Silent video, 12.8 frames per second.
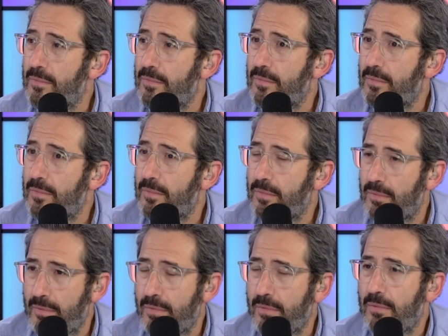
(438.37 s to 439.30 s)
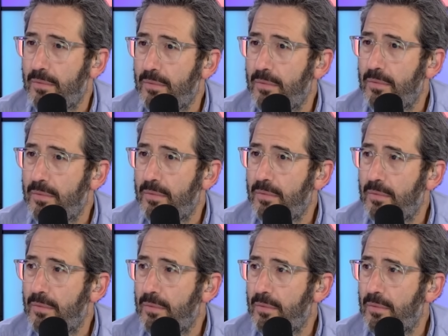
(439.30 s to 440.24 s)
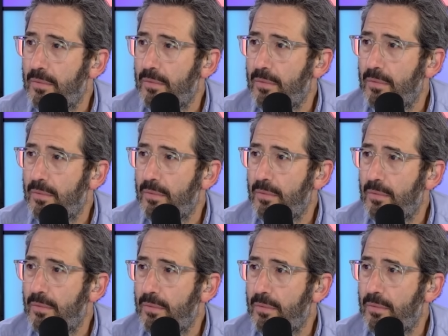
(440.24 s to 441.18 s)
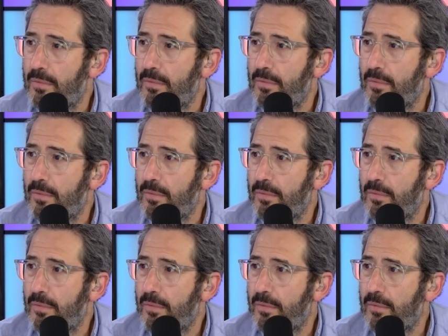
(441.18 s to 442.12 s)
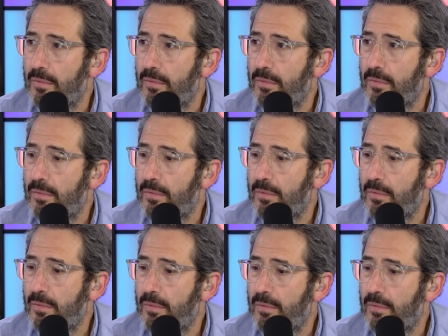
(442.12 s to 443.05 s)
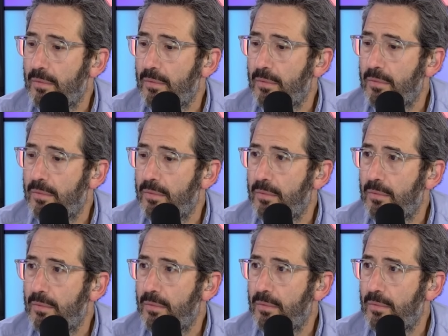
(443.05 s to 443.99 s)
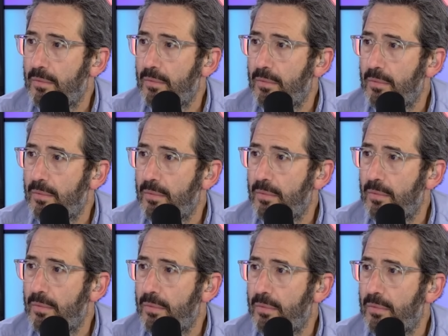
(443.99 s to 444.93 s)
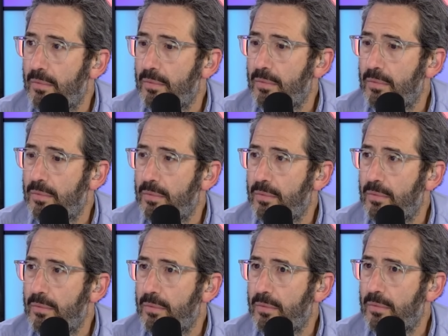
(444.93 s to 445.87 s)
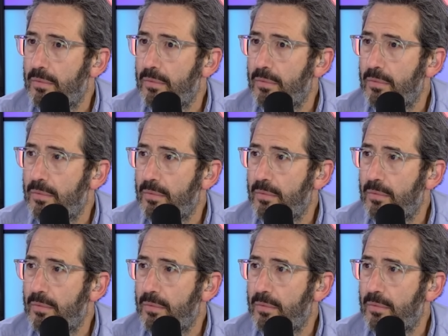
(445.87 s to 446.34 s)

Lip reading: [no speech]